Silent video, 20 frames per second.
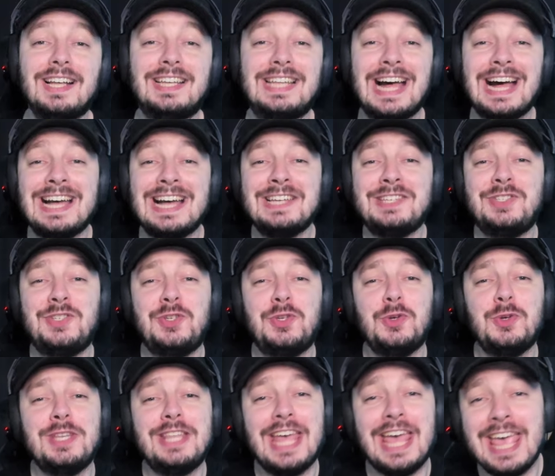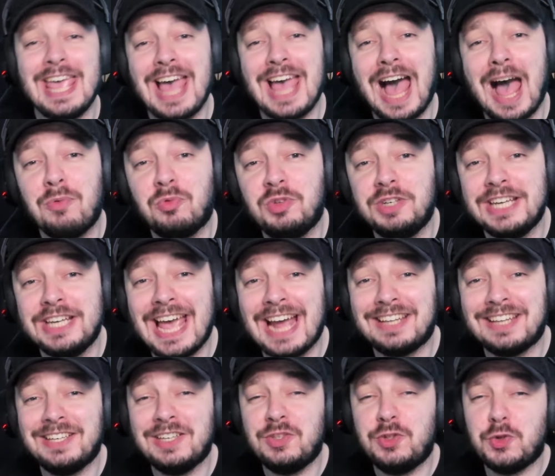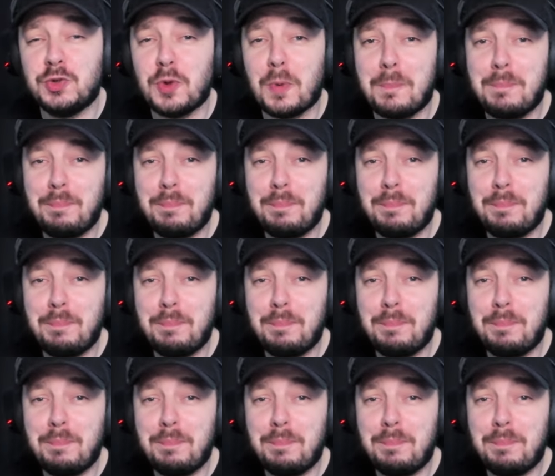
Guys, today I'm reacting to the